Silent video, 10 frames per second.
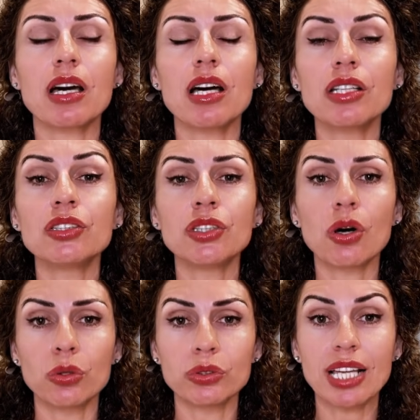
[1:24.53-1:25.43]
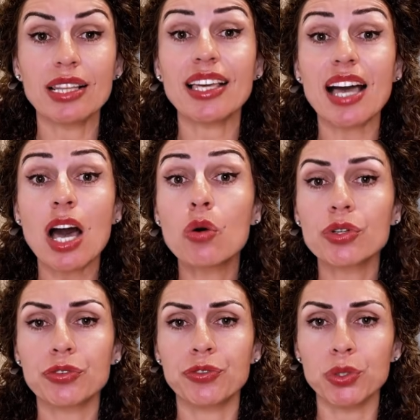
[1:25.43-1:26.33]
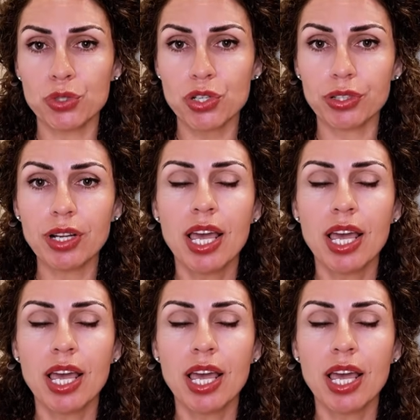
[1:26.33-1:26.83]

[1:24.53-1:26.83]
unknown like our future,